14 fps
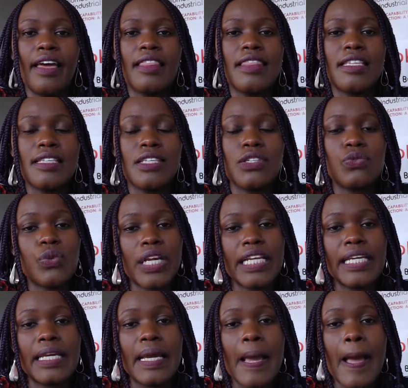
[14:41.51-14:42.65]
And this is
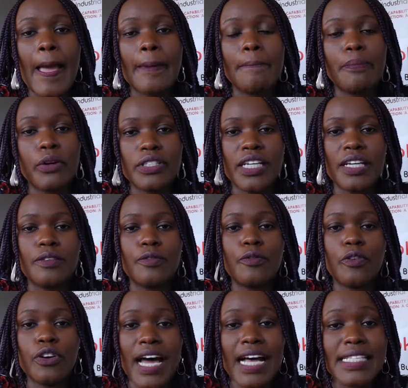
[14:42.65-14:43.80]
really important
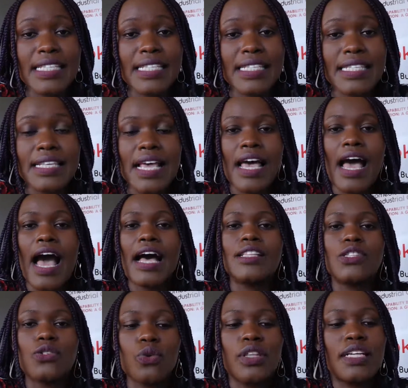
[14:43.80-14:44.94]
for us. And
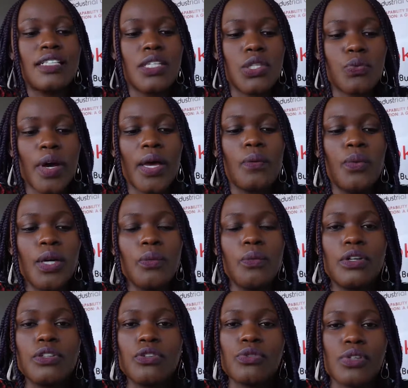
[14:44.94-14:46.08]
so that is why we
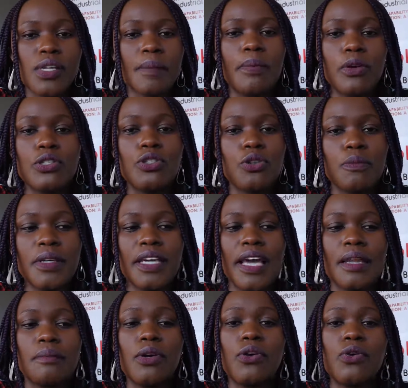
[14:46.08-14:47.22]
want to support
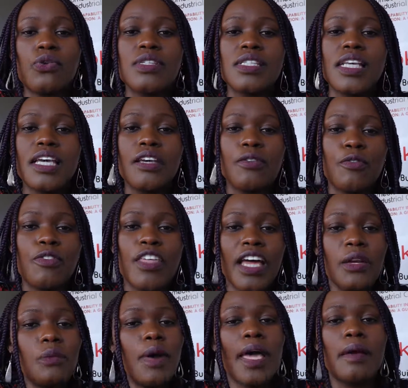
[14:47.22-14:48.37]
UBN, because if
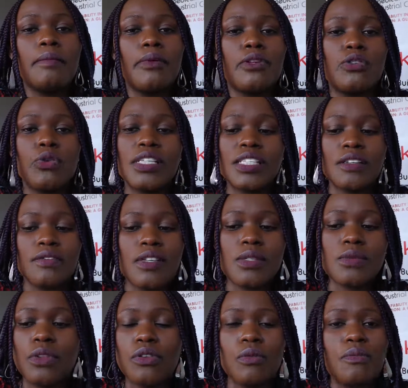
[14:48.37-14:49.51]
then we're able to achieve
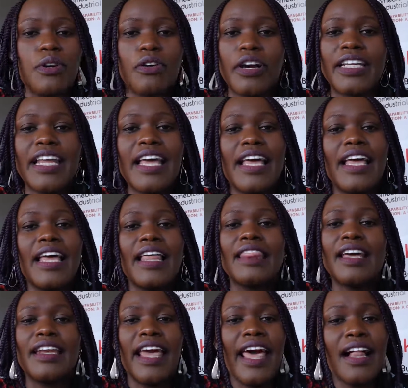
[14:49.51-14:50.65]
this with Ubricoin,
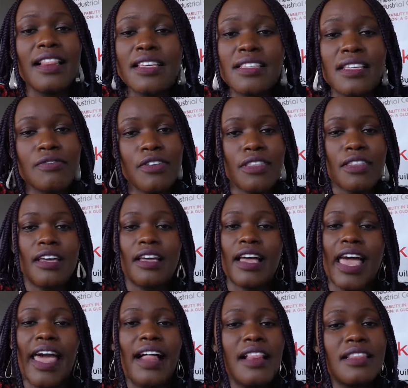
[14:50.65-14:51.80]
then health is
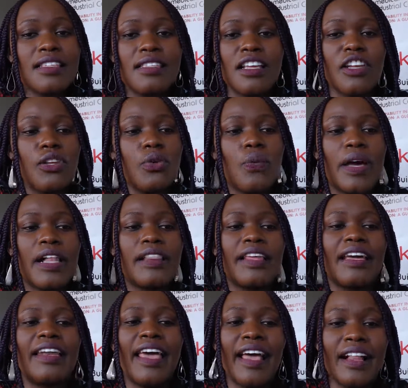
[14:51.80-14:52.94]
everything. Health is the new wealth,
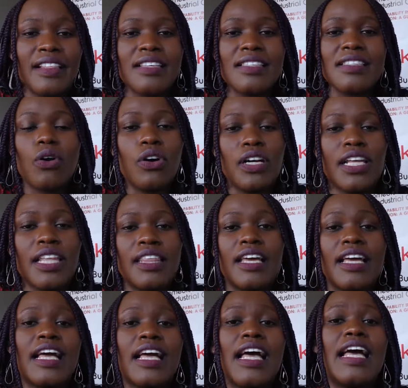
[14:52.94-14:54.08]
and health is the only
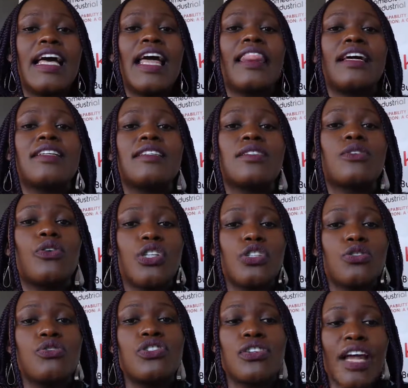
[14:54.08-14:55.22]
thing that is going
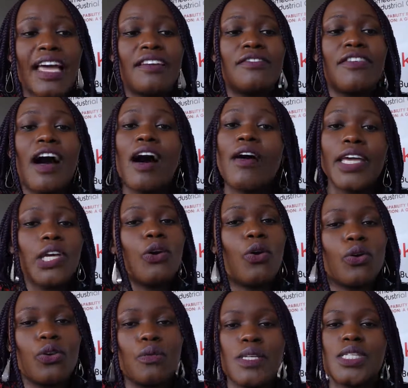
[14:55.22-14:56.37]
to drive our
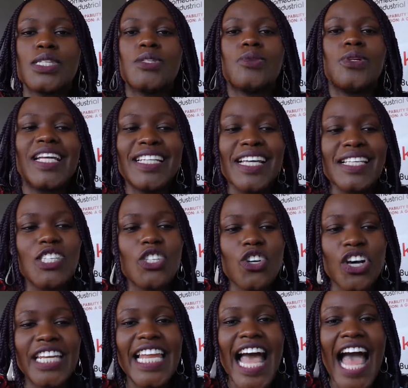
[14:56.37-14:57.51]
economies. So let us
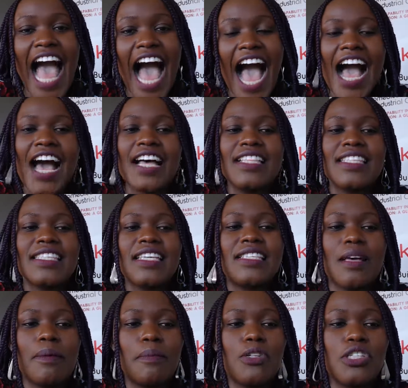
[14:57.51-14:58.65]
join hands
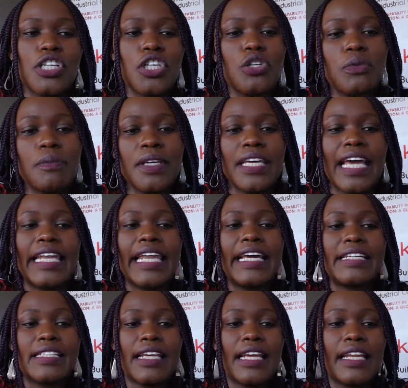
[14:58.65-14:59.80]
UBN
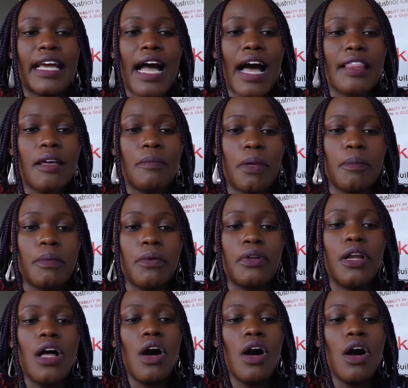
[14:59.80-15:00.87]
and telling other people.